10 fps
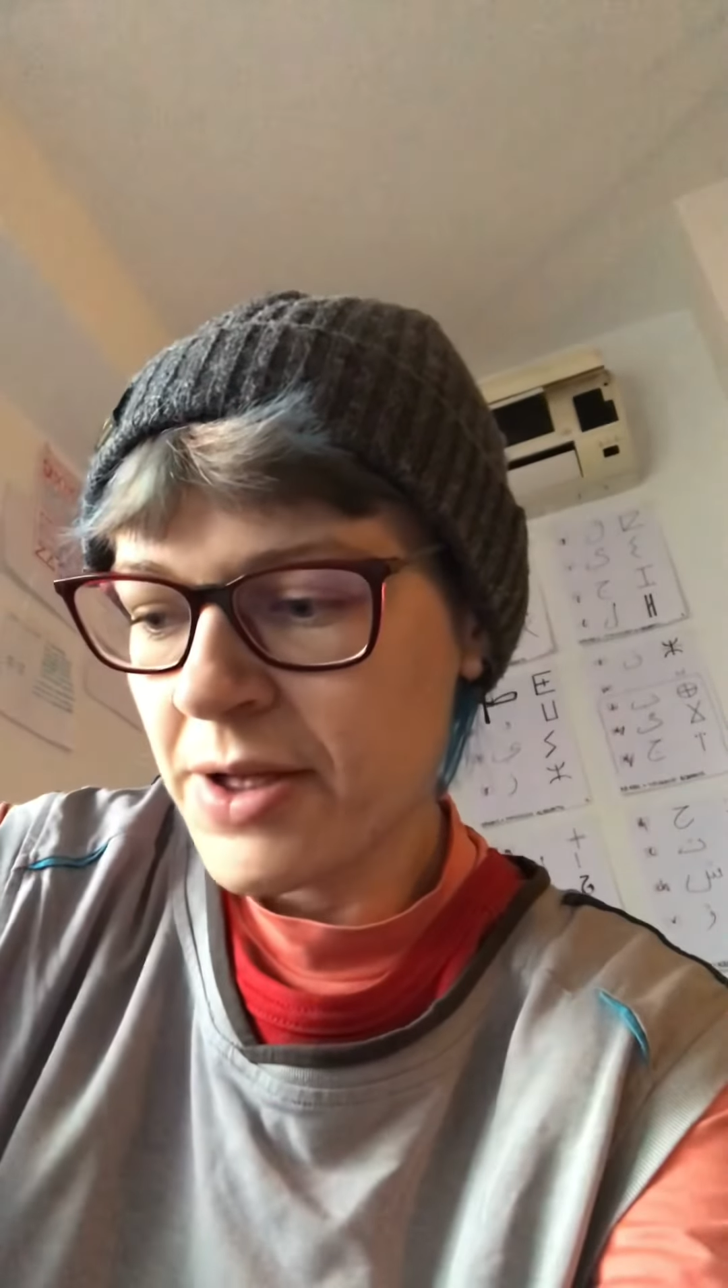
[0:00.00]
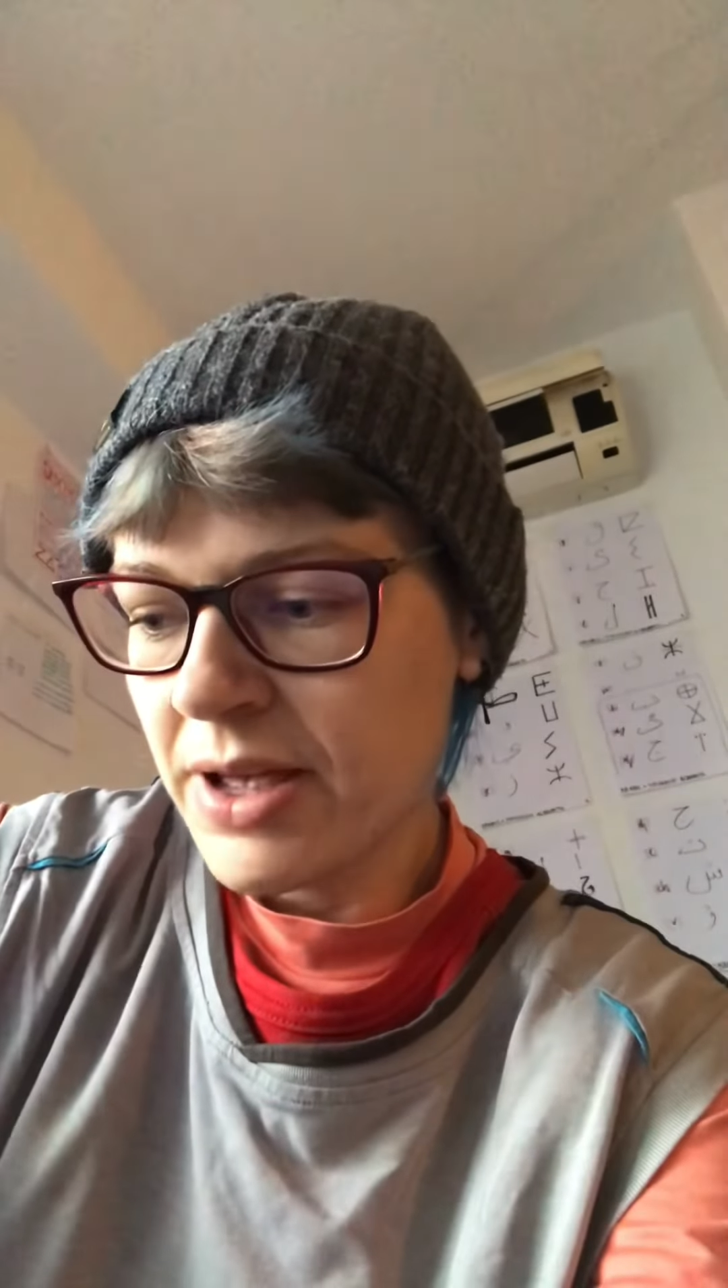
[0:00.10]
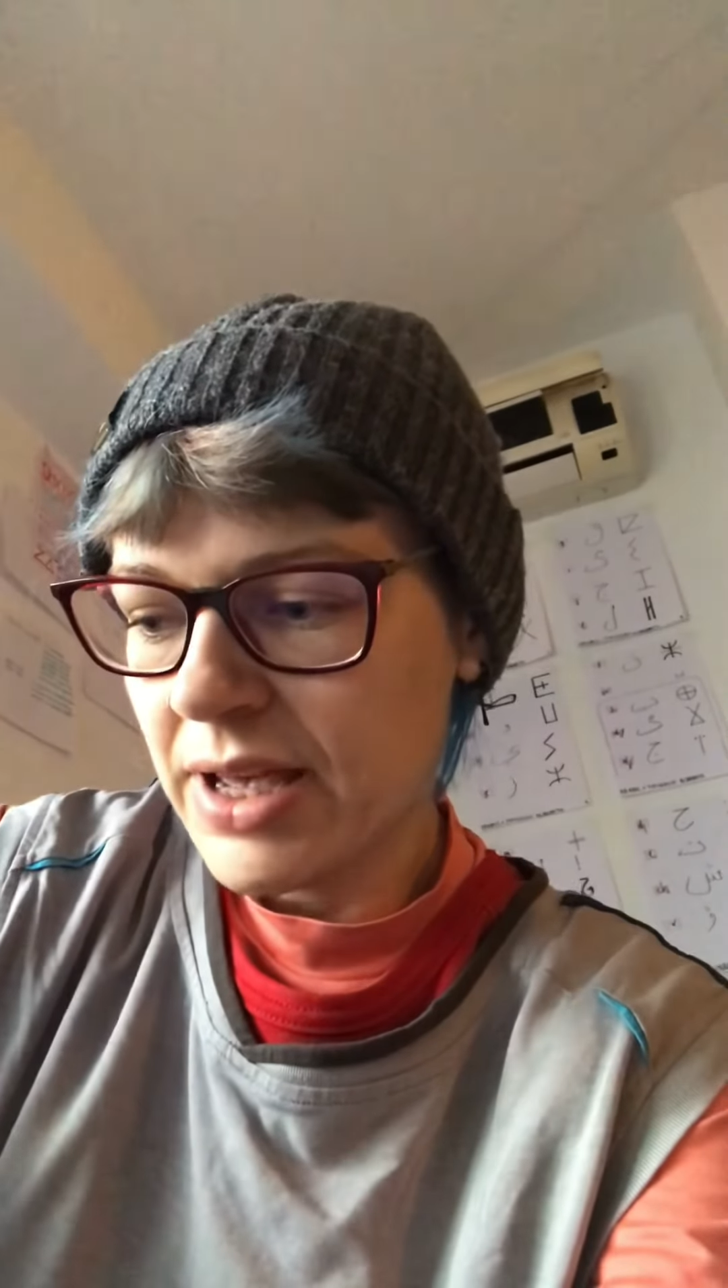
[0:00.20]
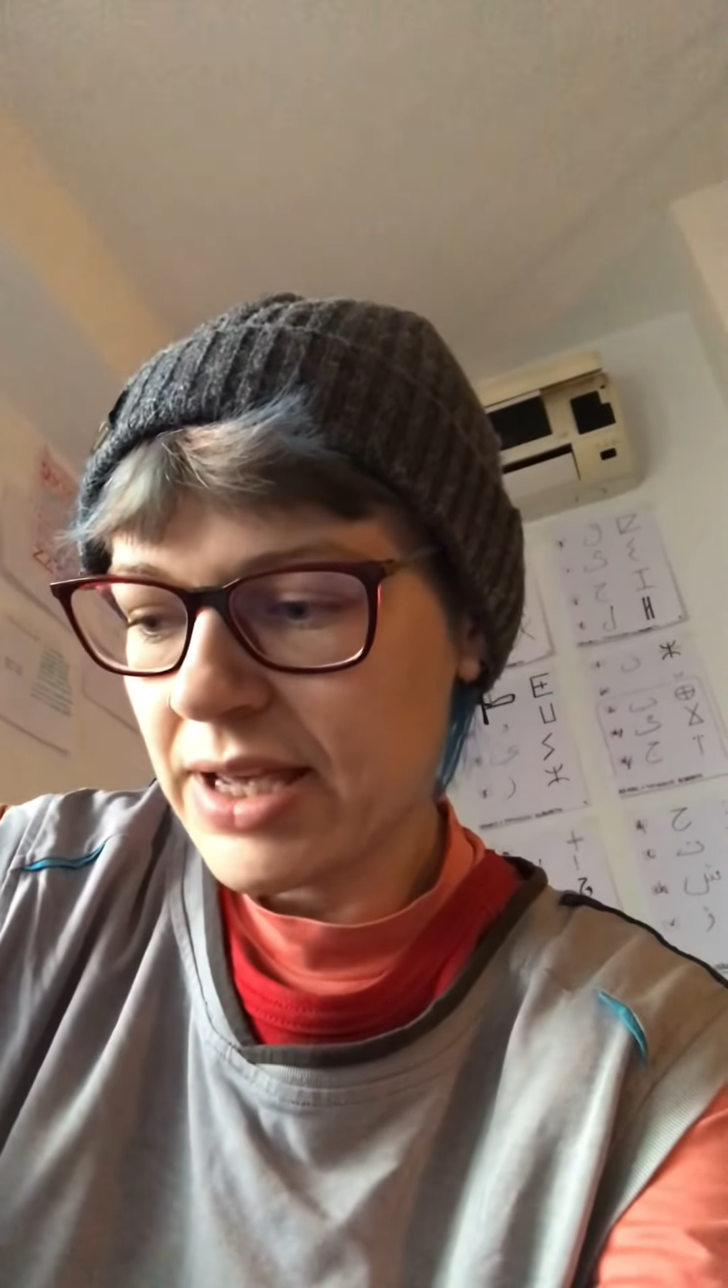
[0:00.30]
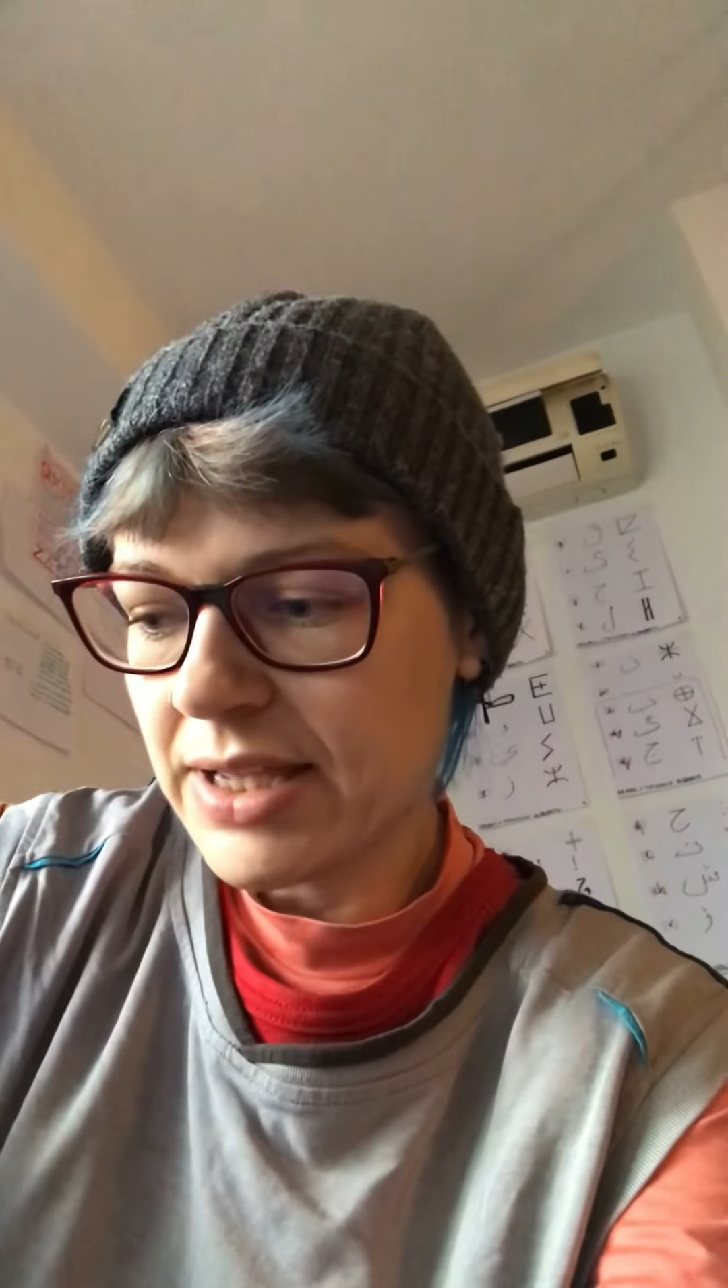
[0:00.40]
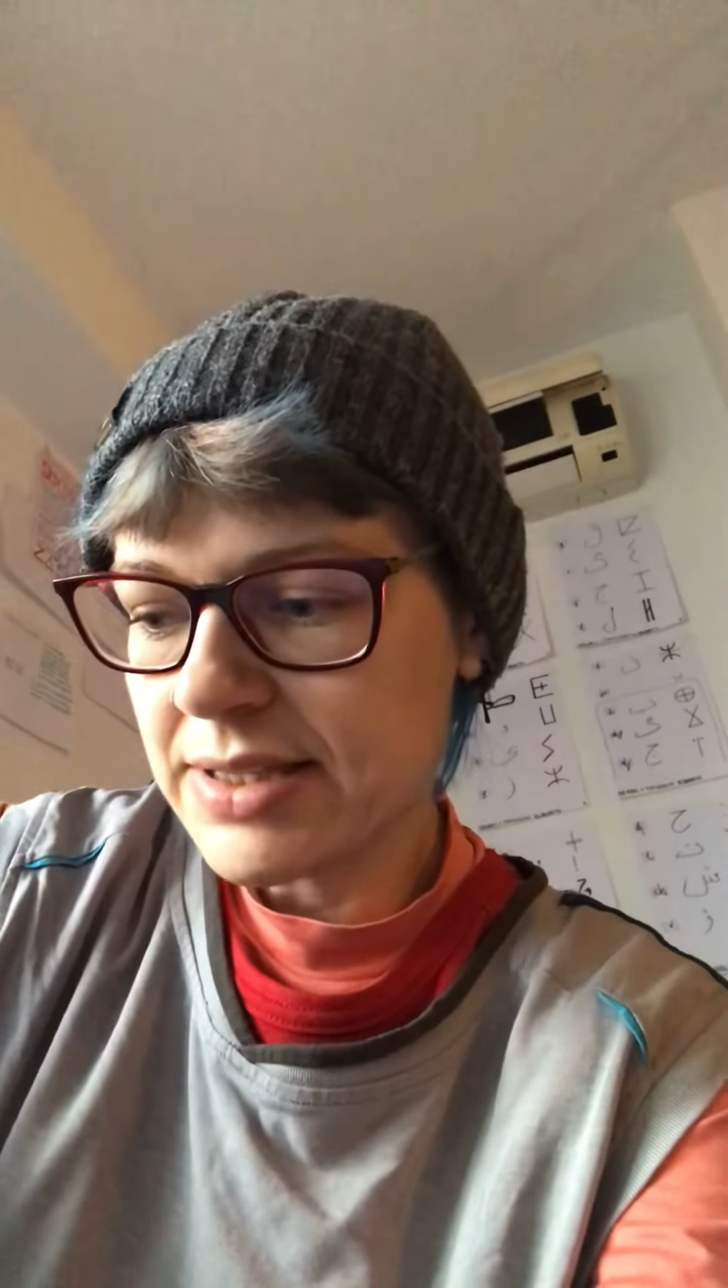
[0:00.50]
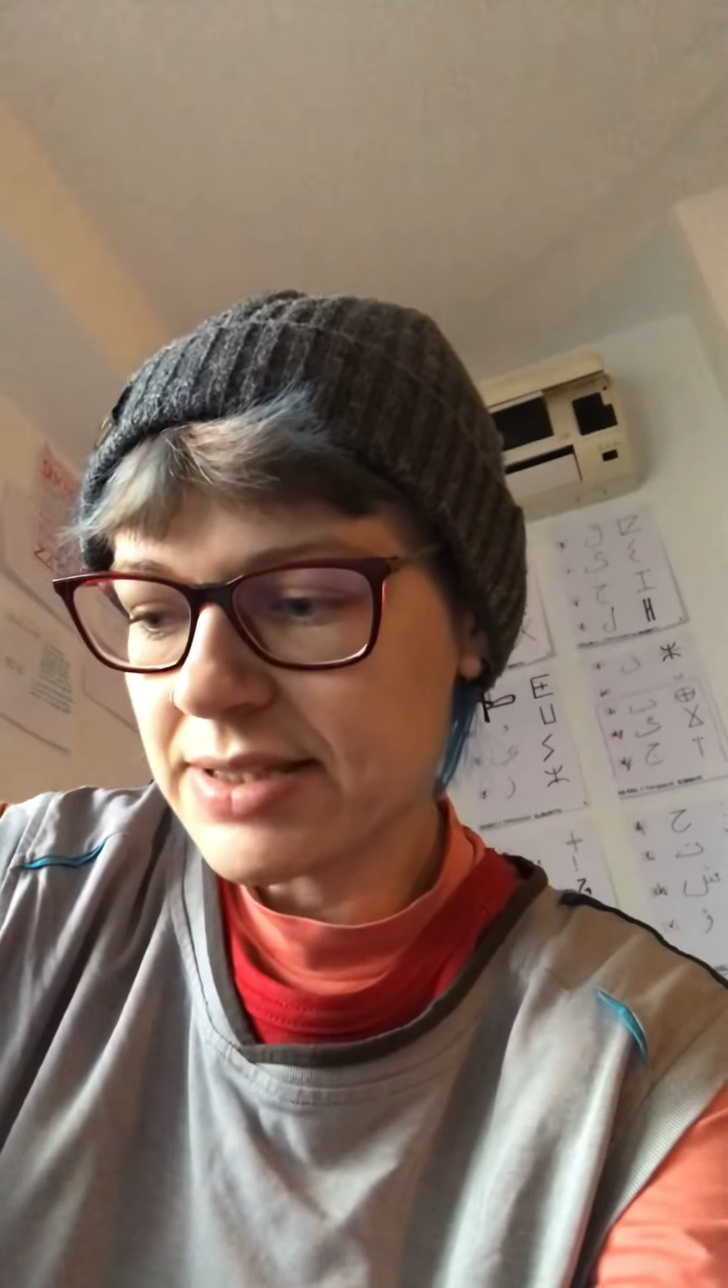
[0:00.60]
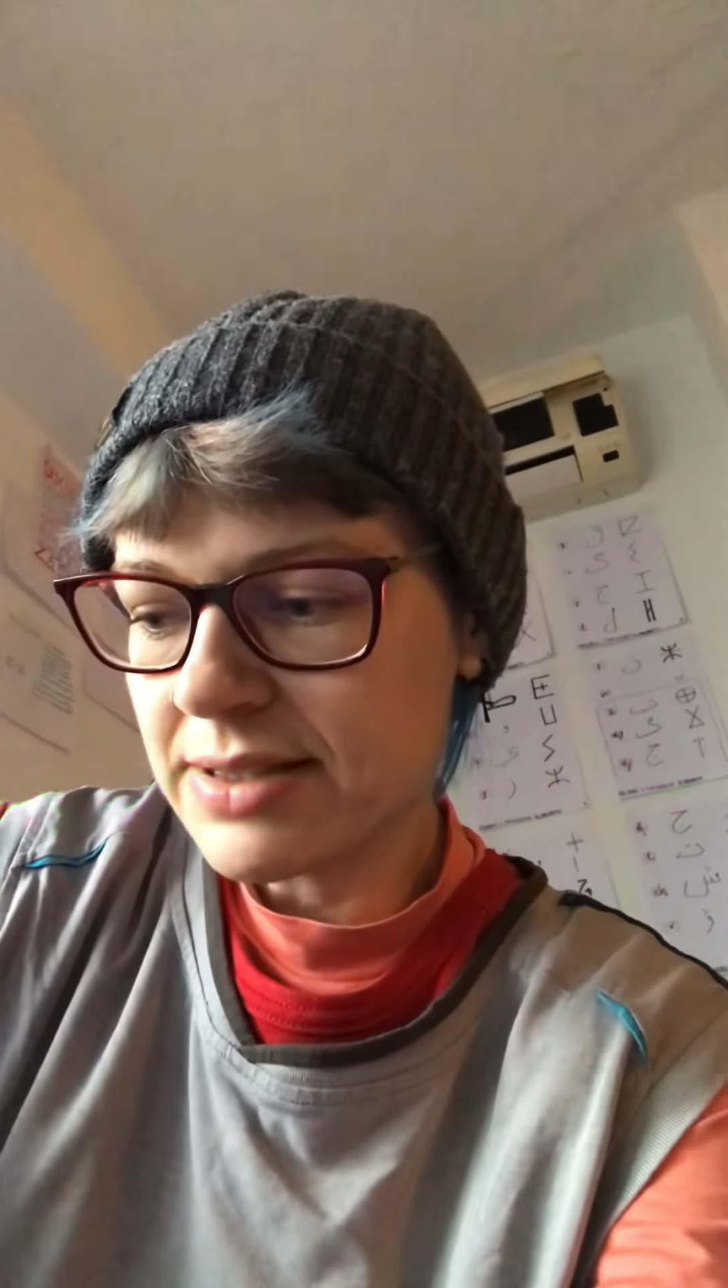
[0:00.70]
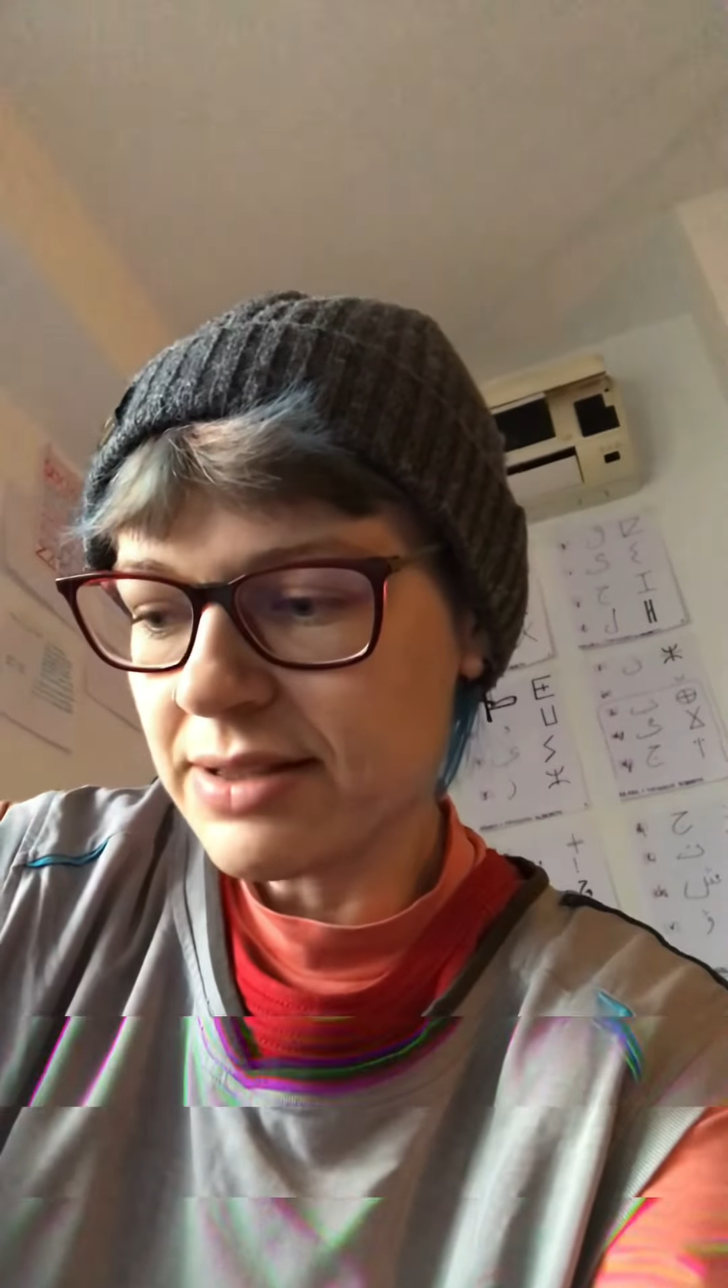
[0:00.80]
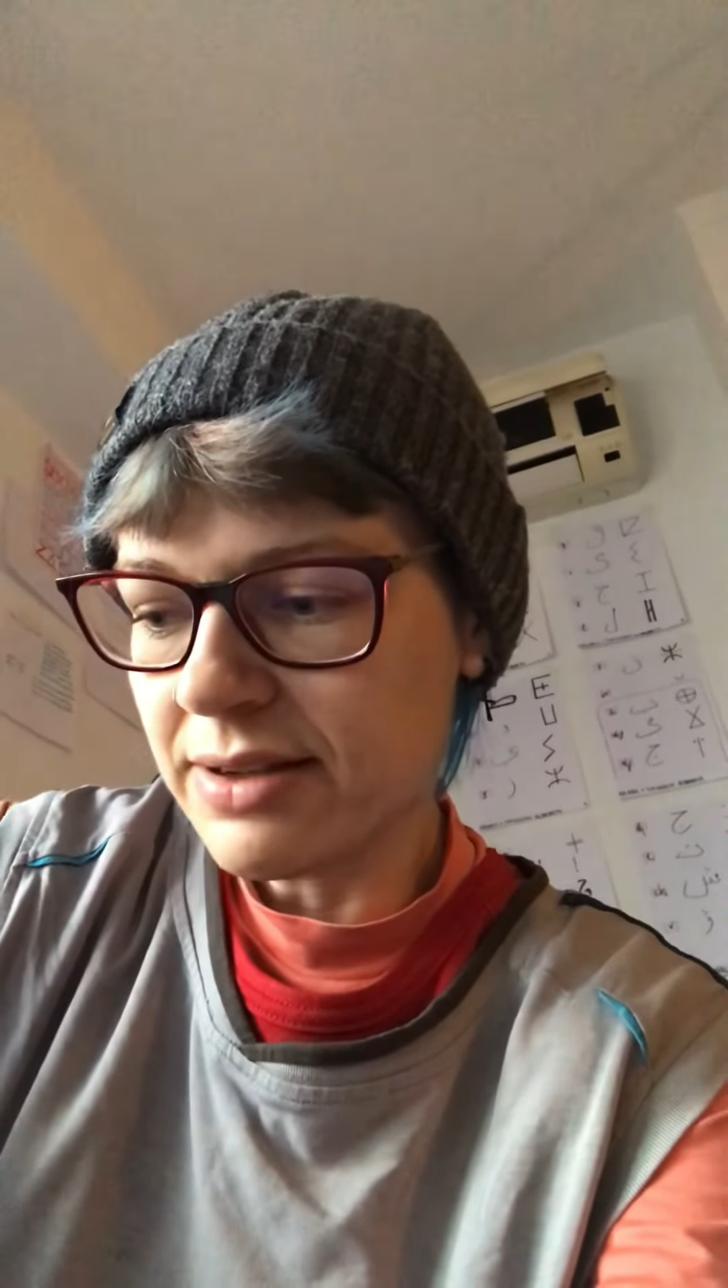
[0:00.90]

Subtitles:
is